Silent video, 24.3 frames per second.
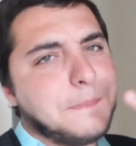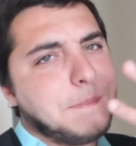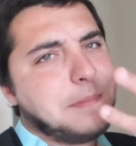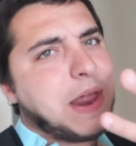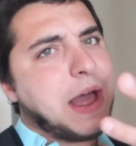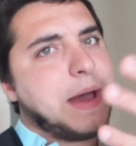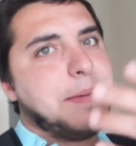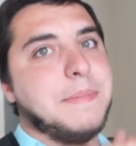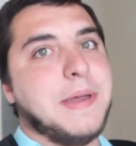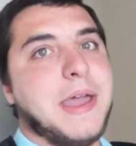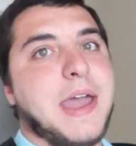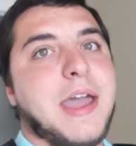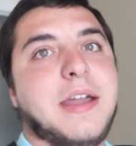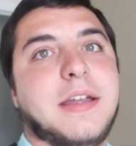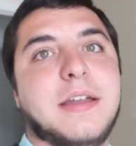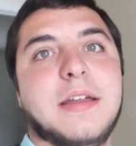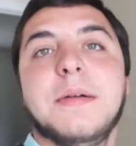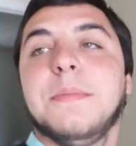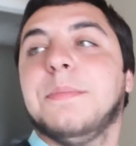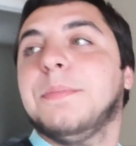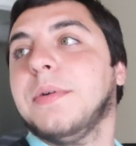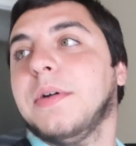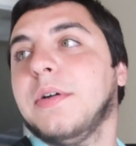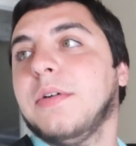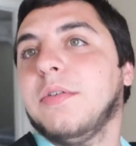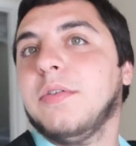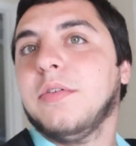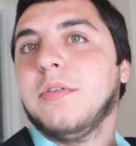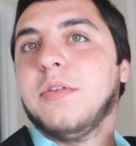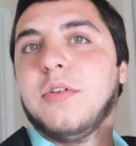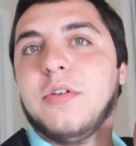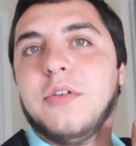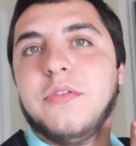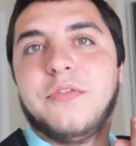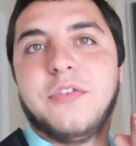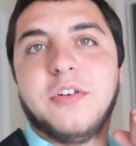not back, but
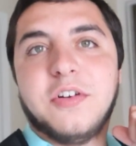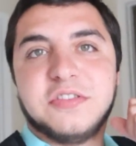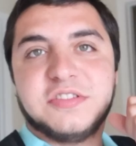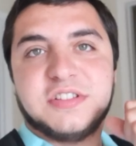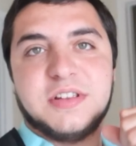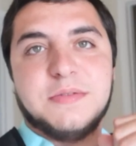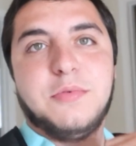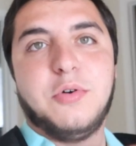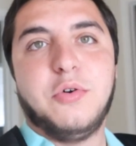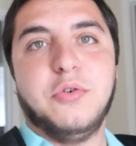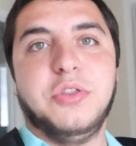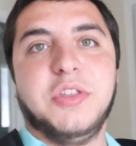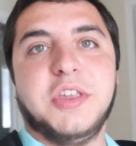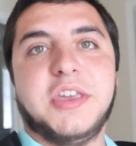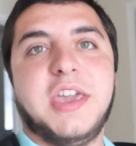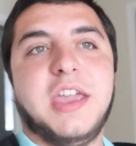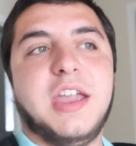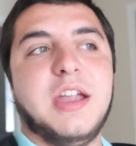first I'm holding the